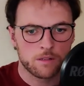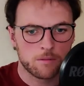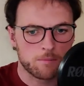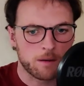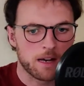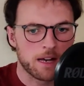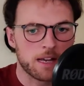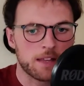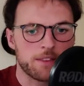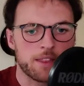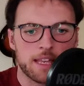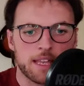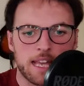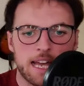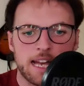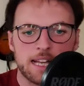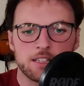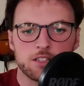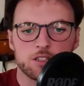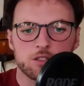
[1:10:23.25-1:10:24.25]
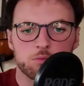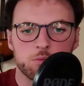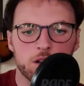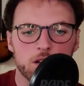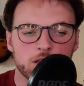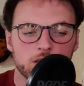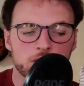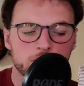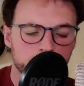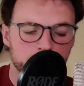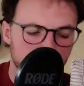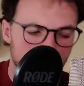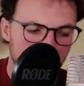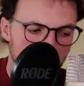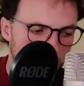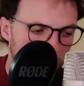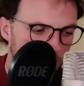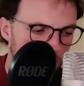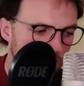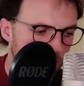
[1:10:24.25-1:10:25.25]
by the gasworks
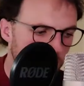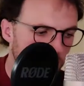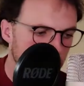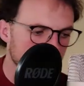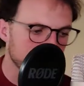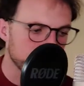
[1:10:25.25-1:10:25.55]
wall.